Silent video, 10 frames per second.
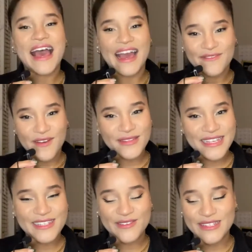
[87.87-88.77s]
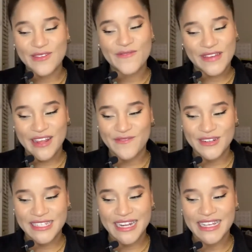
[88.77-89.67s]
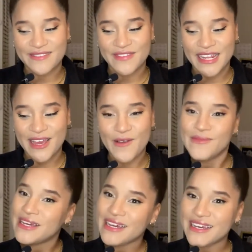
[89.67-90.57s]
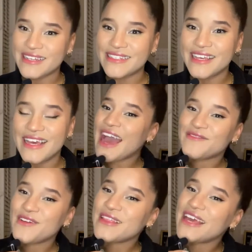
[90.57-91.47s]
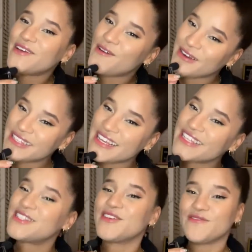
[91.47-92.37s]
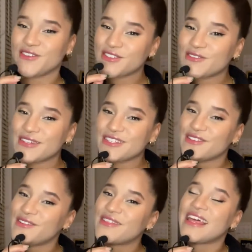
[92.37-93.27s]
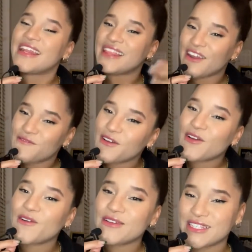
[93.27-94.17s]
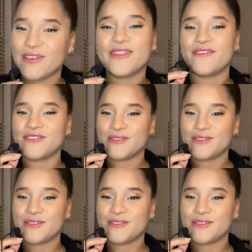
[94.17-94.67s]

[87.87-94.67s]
I found this crystal fitting for today's video because I feel like quartz is the first crystal that a lot of crystal lovers